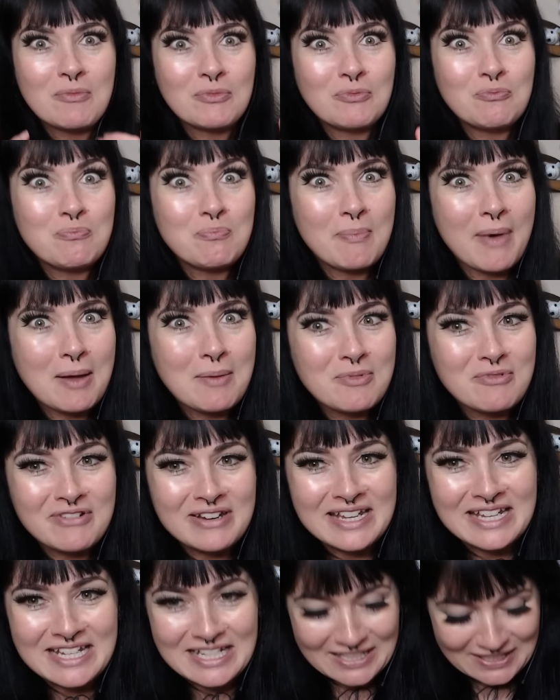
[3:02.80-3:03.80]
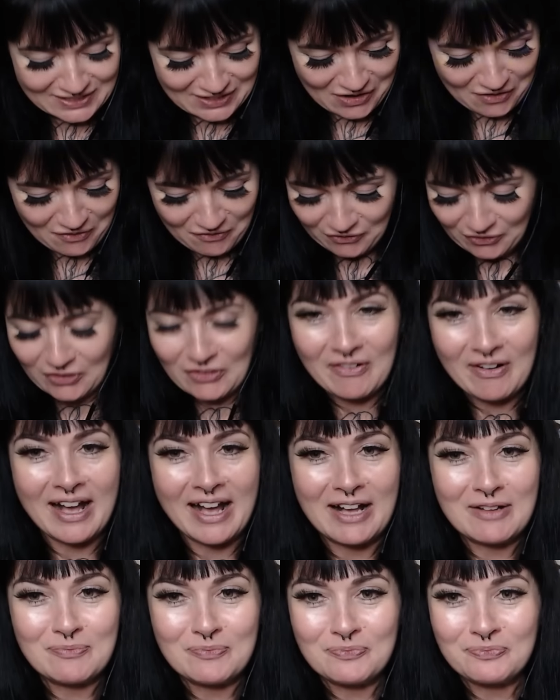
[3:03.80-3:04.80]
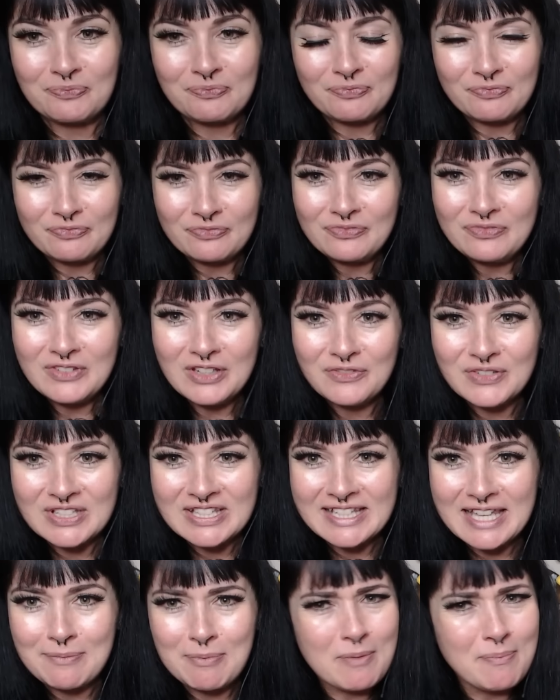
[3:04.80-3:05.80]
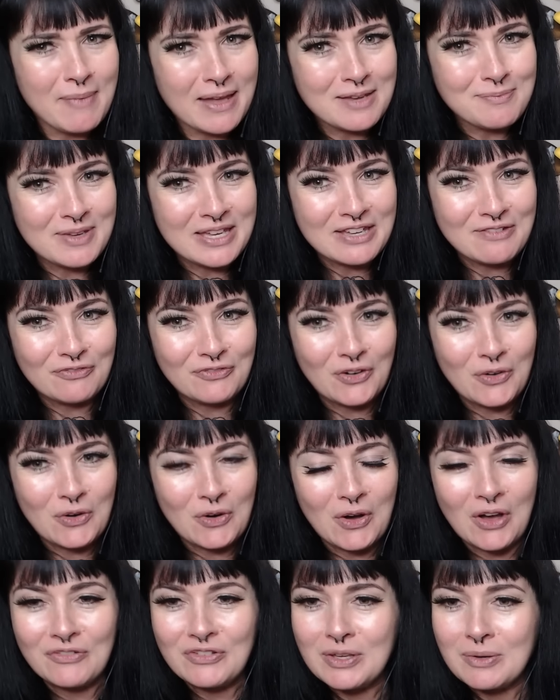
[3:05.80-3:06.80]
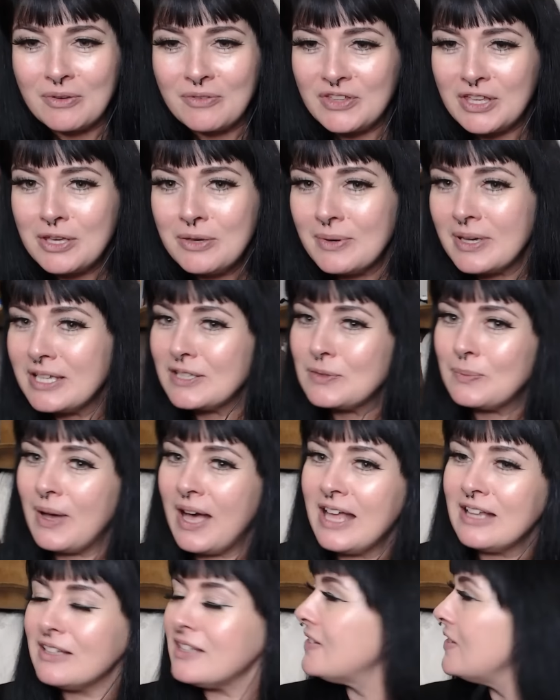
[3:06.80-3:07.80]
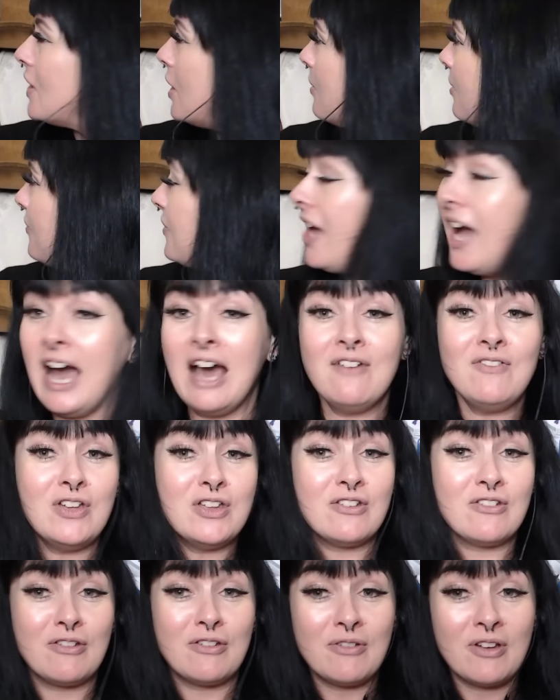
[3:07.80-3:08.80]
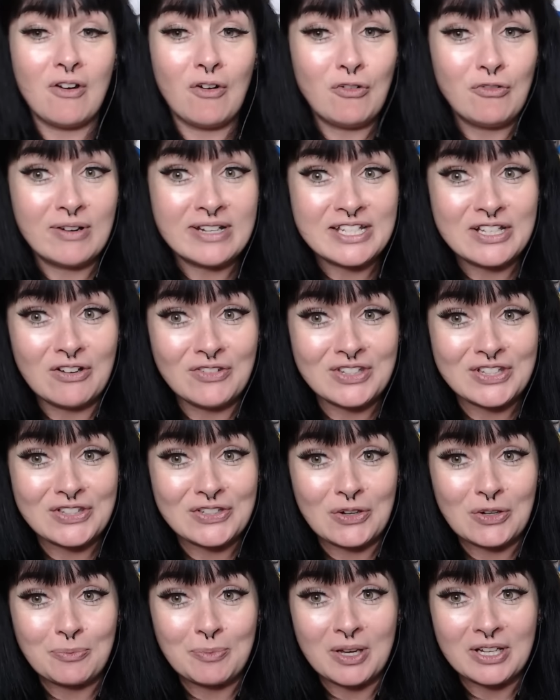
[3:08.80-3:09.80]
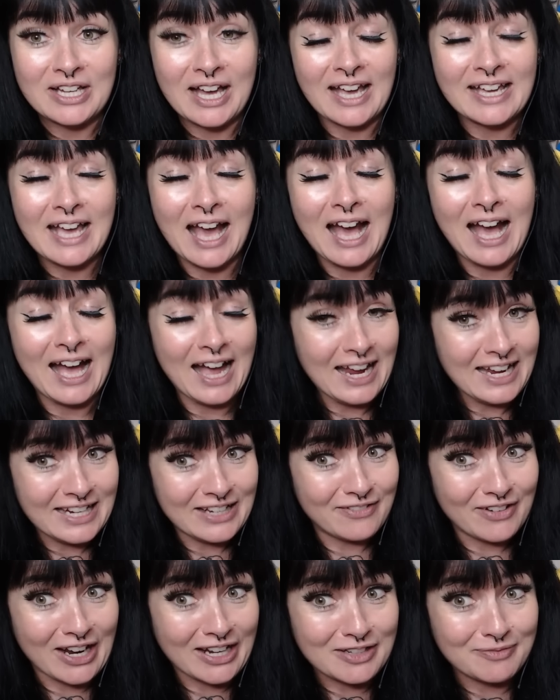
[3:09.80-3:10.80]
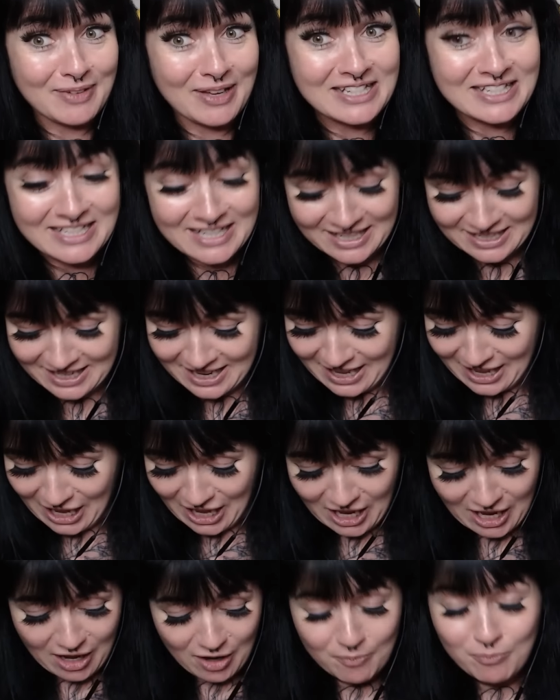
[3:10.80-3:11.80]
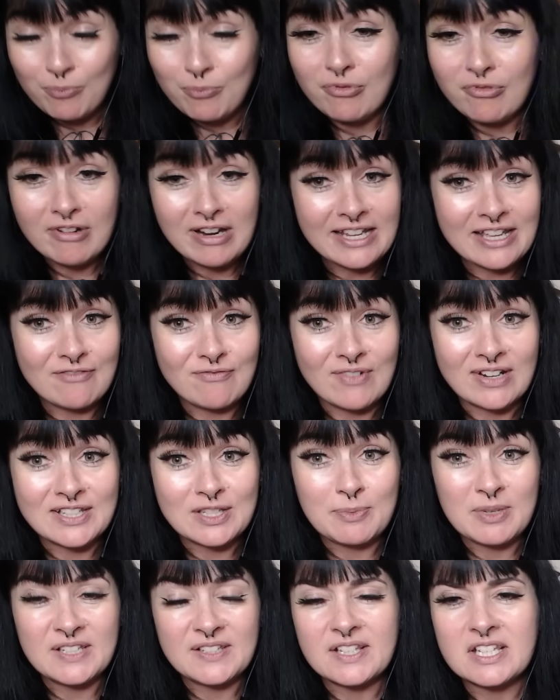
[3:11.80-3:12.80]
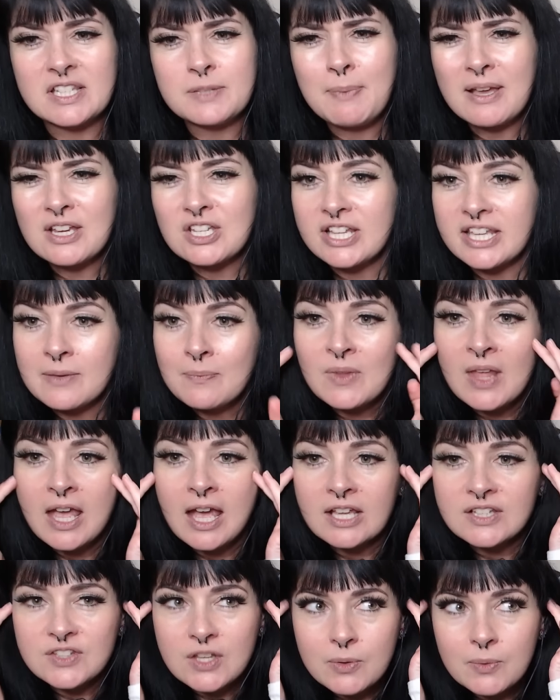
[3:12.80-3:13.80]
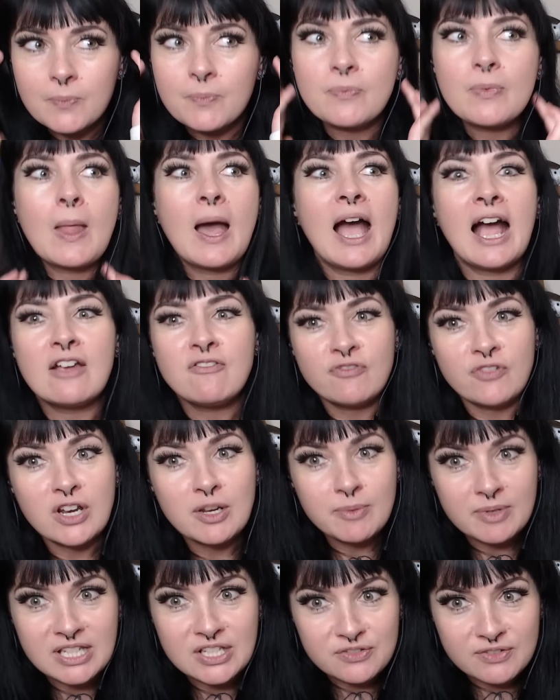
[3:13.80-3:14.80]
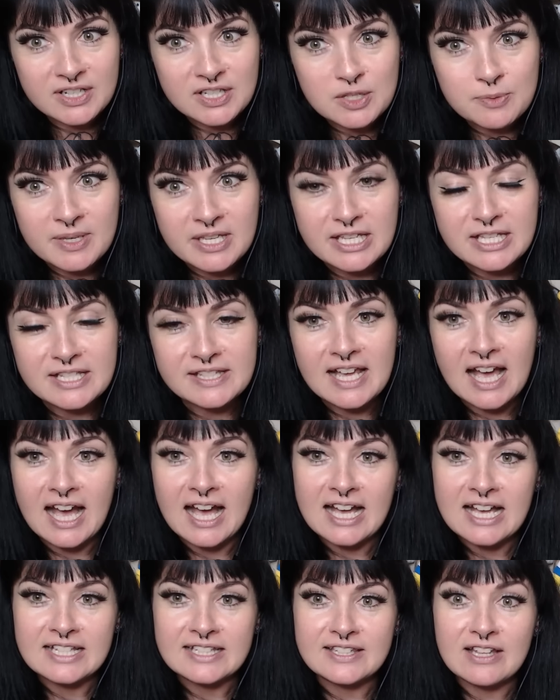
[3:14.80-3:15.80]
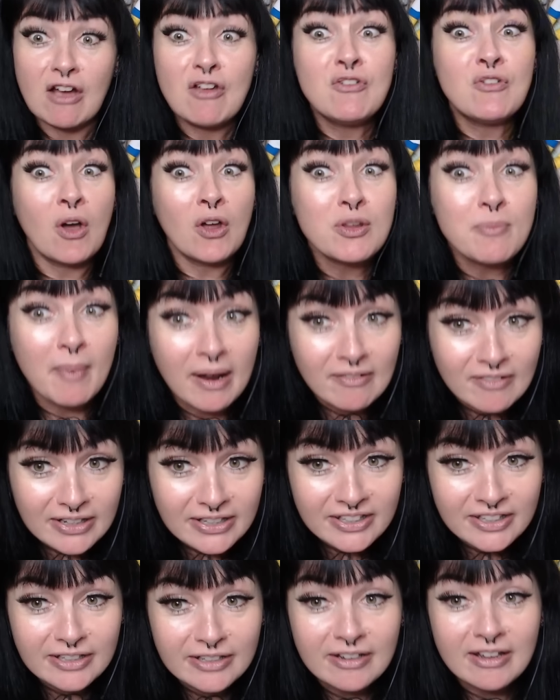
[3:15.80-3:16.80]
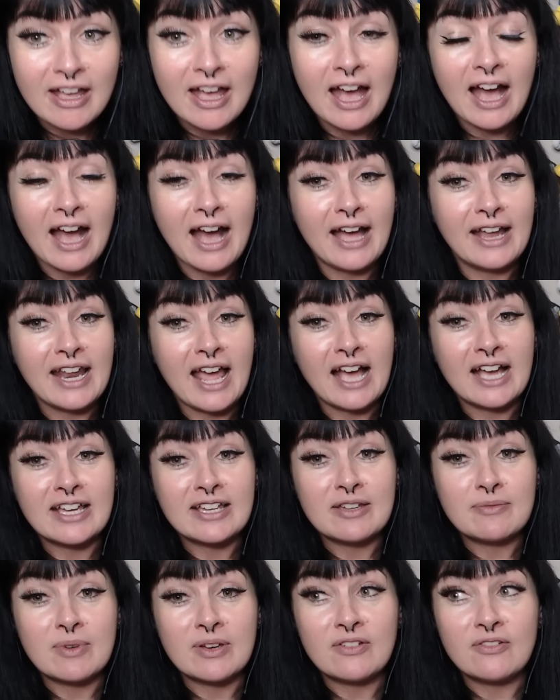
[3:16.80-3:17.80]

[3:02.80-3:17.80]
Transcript: memories for Skip, and maybe for a few of you as well. So if you haven't already got this cookbook, I highly recommend it. Brilliant recipes, especially. So I'm following these recipes as a non-American, and I'm